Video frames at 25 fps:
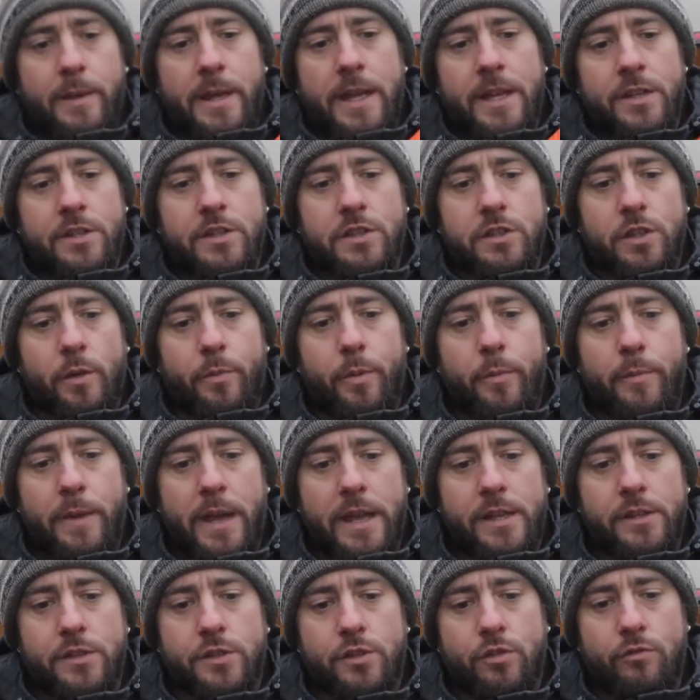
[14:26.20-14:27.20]
it in here, stop them
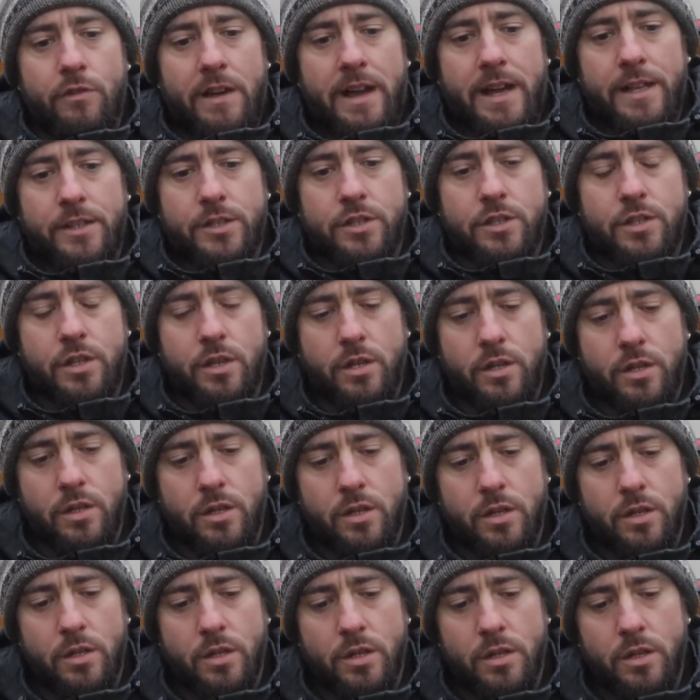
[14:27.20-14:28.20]
getting scratched.
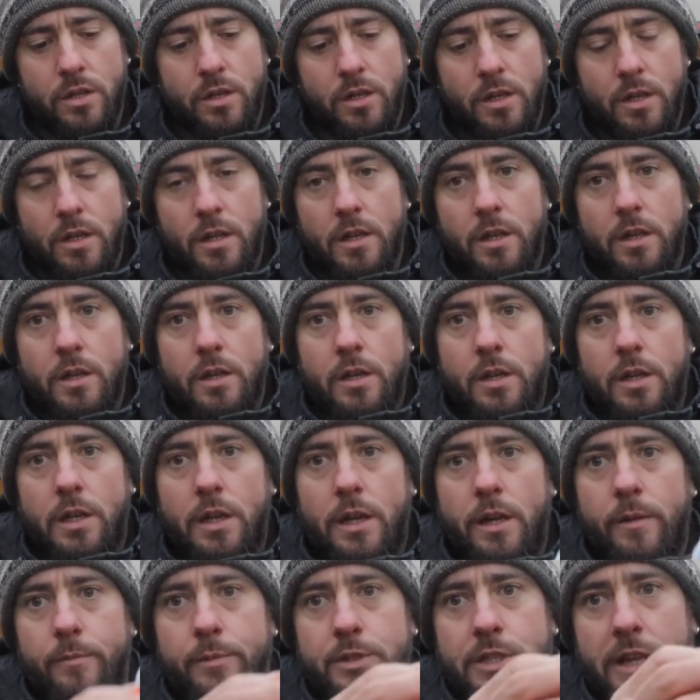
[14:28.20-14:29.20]

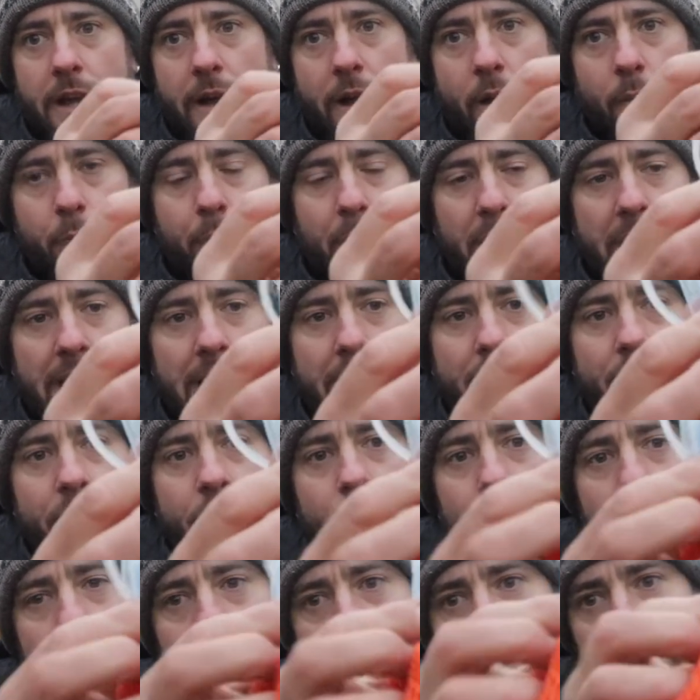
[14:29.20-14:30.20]
Um, shout out Beeling
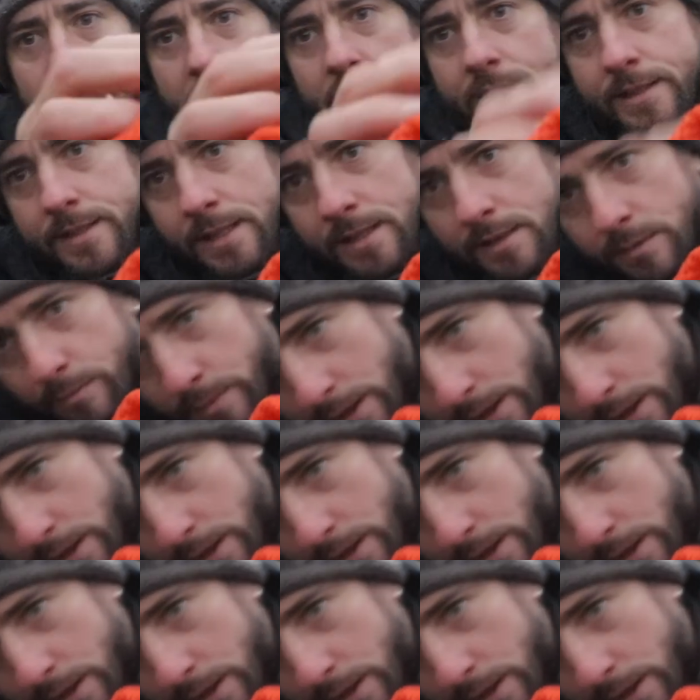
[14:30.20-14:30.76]
who give me these. These